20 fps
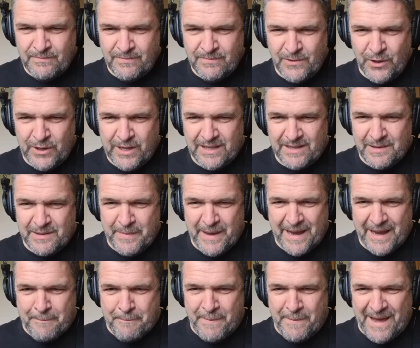looking to
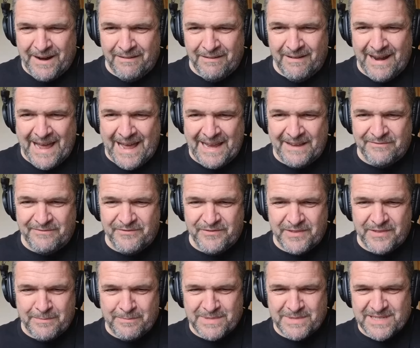make a better life for
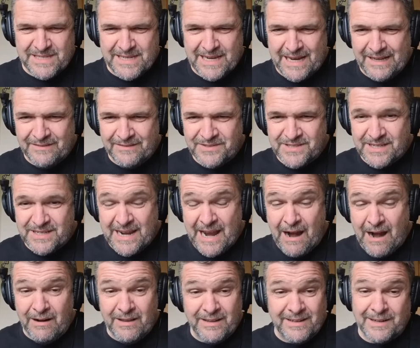themselves in
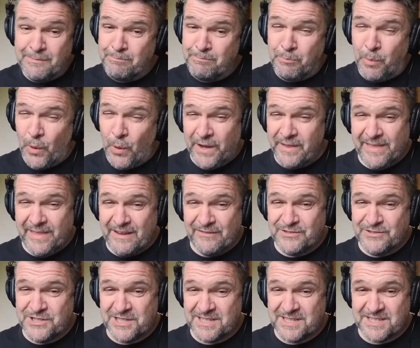Ireland. And boy, they have
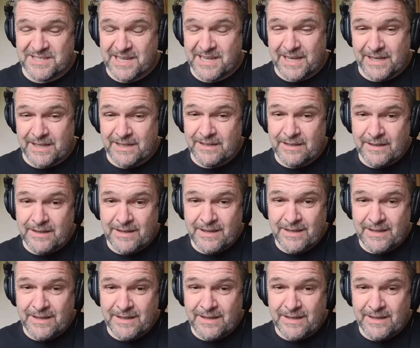succeeded.